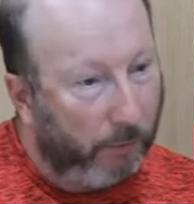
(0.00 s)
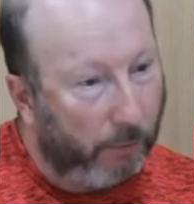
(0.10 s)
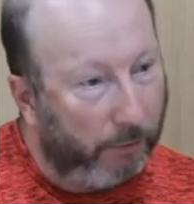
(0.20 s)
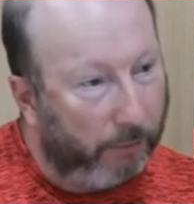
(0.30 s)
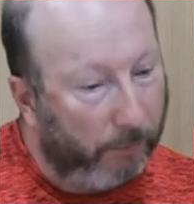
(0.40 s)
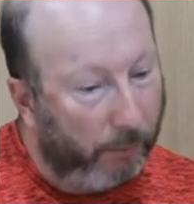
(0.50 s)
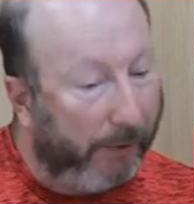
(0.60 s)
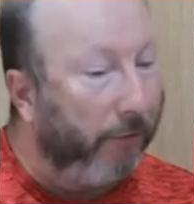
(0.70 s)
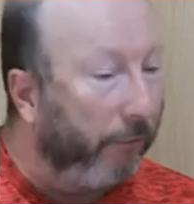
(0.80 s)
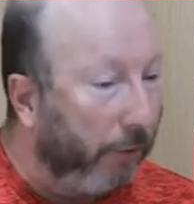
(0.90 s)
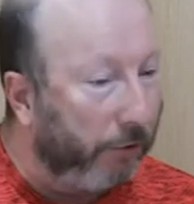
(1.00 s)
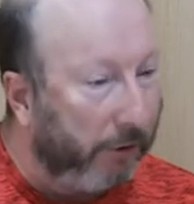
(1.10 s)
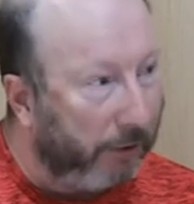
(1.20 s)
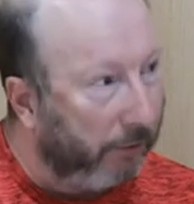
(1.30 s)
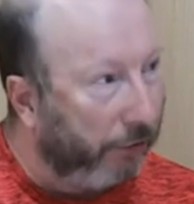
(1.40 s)
were given a false
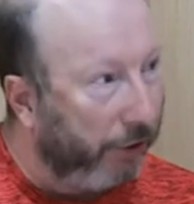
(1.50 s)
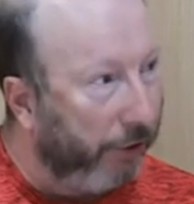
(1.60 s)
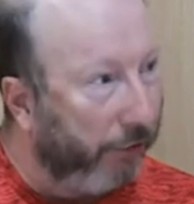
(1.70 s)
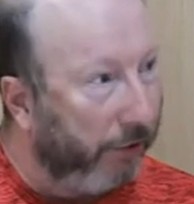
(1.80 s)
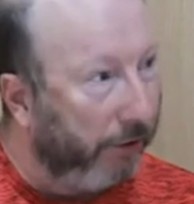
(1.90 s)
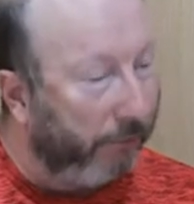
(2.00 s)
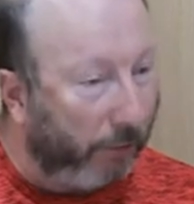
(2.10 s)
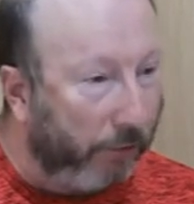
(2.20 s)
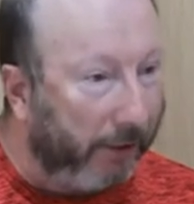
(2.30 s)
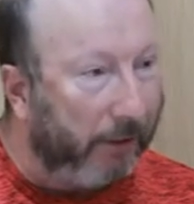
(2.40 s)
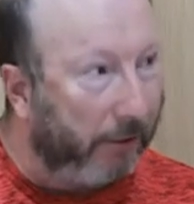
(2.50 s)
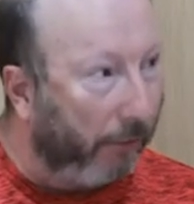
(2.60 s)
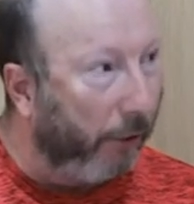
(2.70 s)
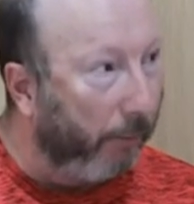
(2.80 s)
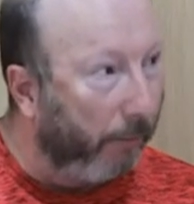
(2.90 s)
sense of security, a false sense
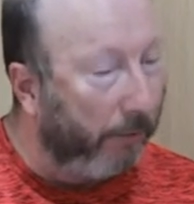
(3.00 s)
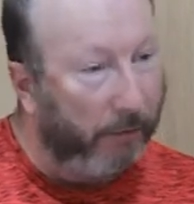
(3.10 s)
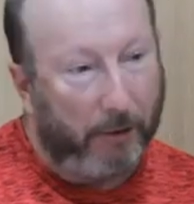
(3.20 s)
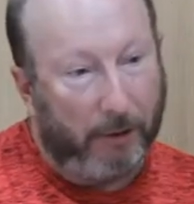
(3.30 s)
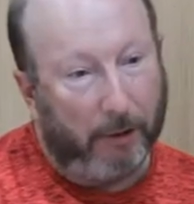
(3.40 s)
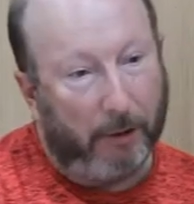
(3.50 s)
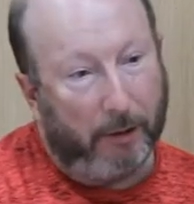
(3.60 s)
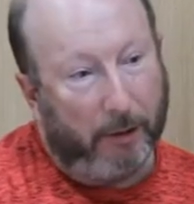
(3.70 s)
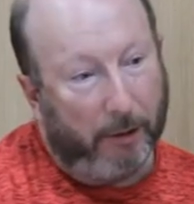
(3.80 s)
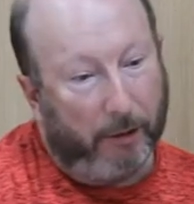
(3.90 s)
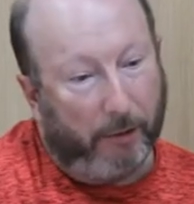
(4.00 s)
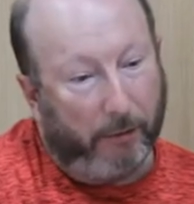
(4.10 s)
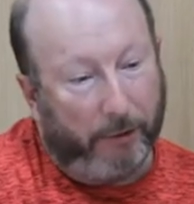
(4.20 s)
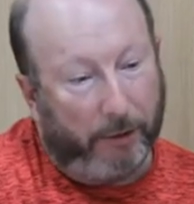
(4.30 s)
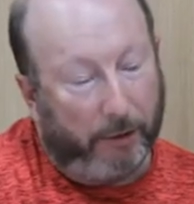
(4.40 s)
of hope
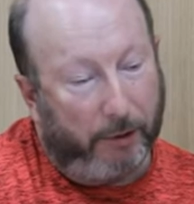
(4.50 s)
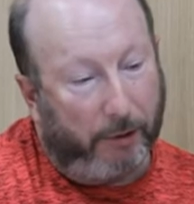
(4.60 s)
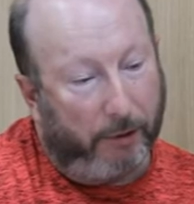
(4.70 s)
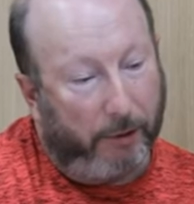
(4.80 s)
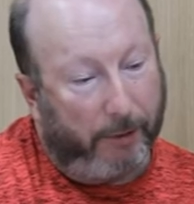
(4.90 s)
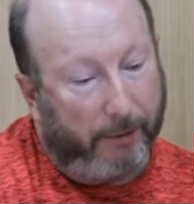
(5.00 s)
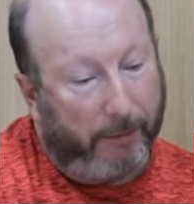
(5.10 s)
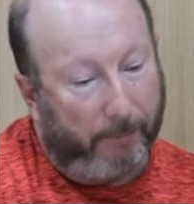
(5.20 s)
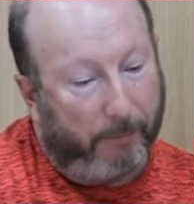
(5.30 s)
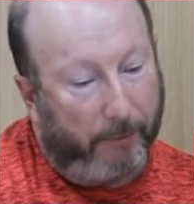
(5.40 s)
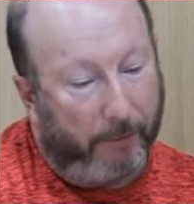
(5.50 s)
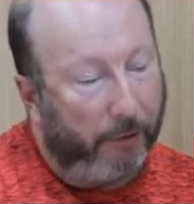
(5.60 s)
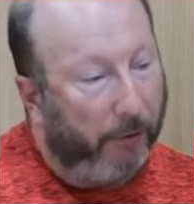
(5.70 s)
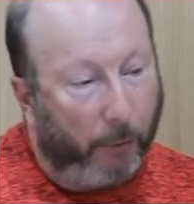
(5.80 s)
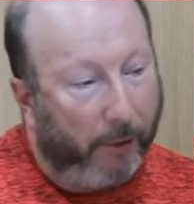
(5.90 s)
that
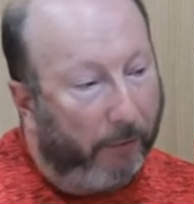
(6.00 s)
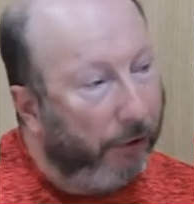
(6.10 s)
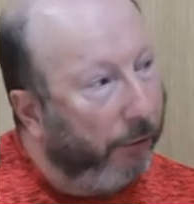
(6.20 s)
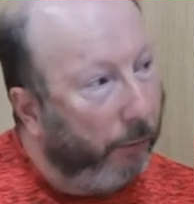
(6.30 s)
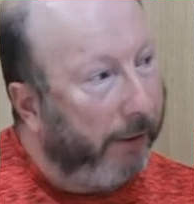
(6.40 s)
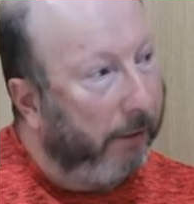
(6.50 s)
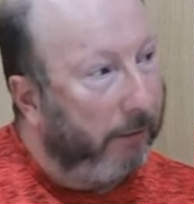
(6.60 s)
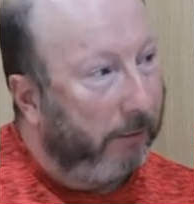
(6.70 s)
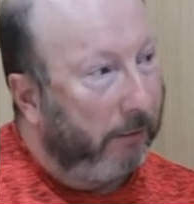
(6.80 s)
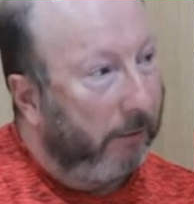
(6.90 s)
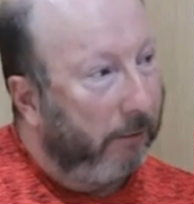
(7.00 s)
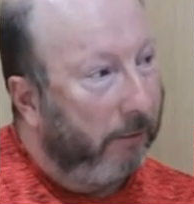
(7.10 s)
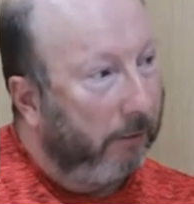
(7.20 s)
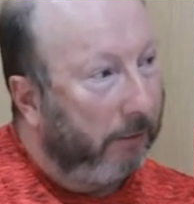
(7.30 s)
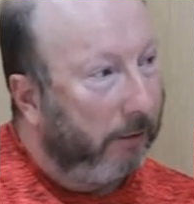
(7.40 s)
they were ever going to win.
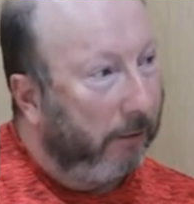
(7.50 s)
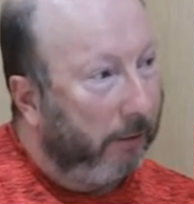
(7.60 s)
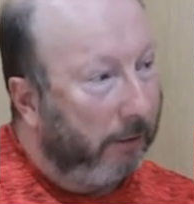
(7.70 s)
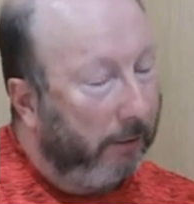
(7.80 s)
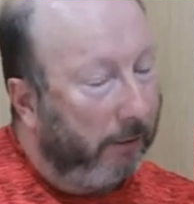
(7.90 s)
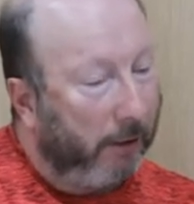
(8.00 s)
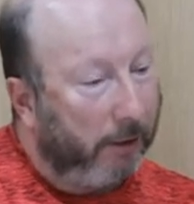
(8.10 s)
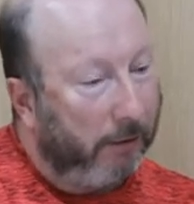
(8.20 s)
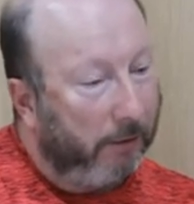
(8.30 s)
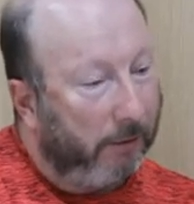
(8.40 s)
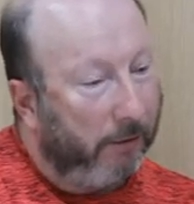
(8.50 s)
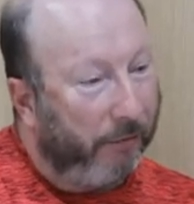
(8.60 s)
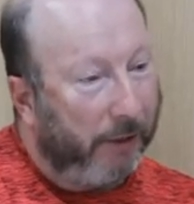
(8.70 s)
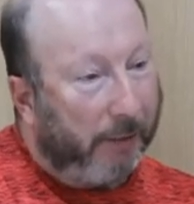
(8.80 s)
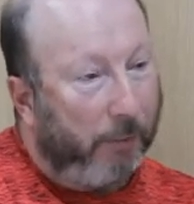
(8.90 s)
And that's the sort
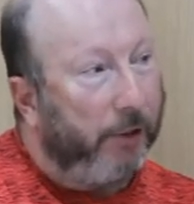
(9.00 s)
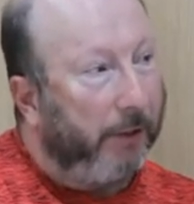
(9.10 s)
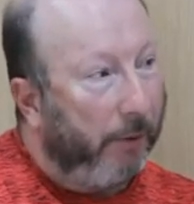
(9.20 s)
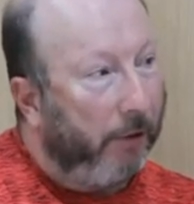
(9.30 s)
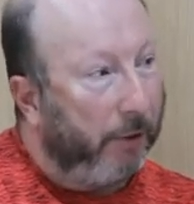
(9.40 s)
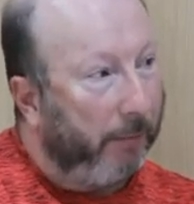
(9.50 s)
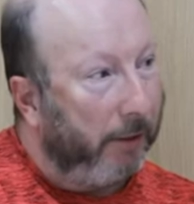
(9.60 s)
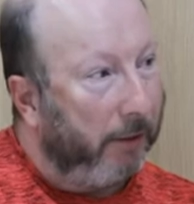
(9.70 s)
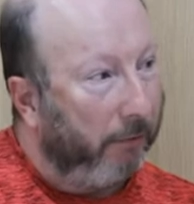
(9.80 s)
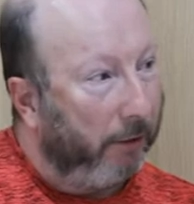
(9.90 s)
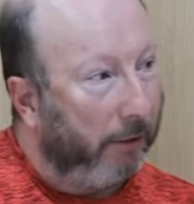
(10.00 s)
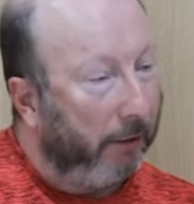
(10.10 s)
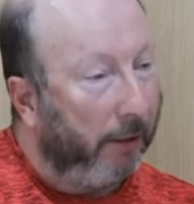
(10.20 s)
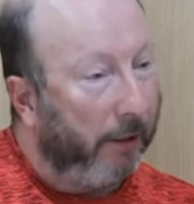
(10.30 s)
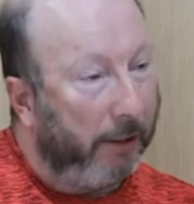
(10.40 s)
of disappointing part about it, really.
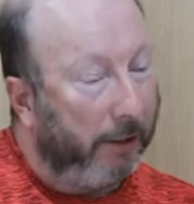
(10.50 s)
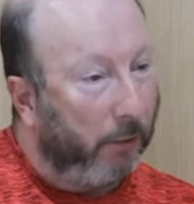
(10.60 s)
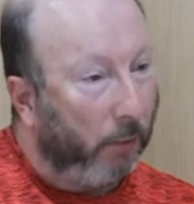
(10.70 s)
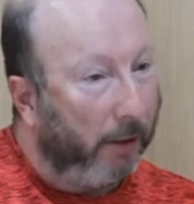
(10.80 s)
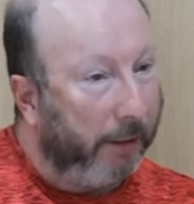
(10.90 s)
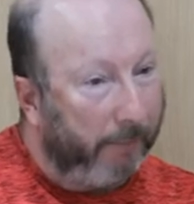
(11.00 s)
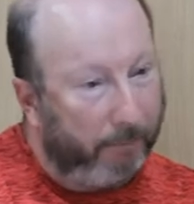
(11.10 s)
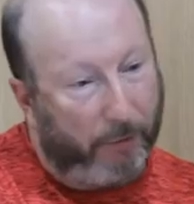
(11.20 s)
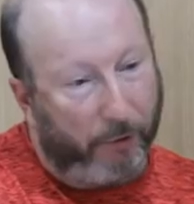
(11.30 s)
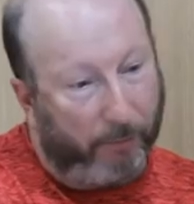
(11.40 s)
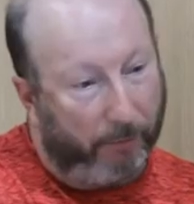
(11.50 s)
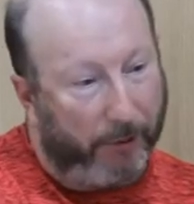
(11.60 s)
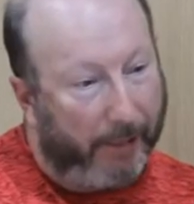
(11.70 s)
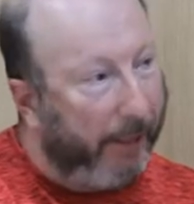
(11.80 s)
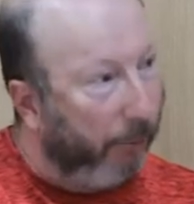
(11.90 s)
And I think that's why, come
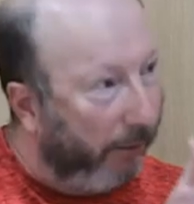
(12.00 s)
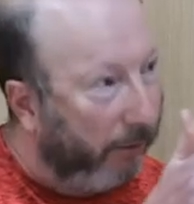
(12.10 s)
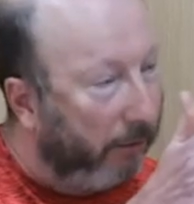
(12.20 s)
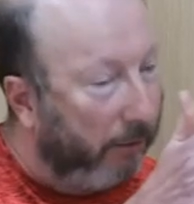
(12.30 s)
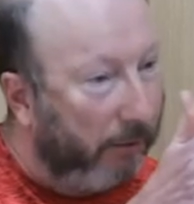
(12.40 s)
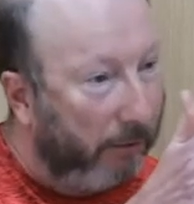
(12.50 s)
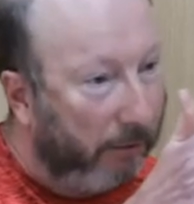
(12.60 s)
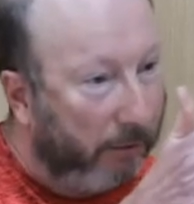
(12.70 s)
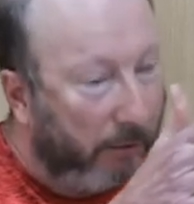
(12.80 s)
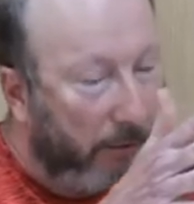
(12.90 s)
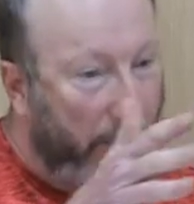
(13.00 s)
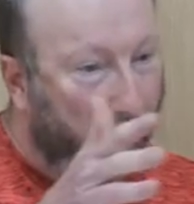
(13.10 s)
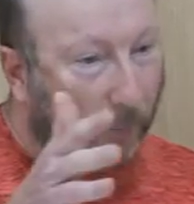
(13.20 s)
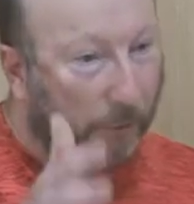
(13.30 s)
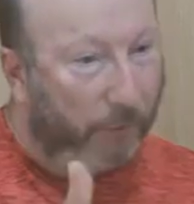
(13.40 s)
the day when
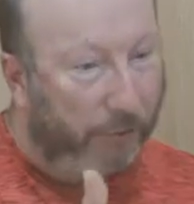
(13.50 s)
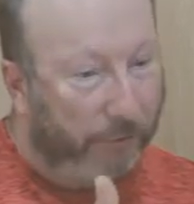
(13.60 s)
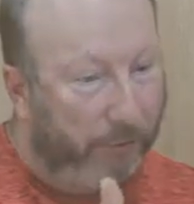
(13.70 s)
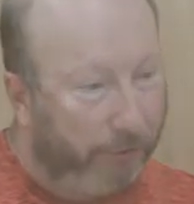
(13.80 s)
all of a sudden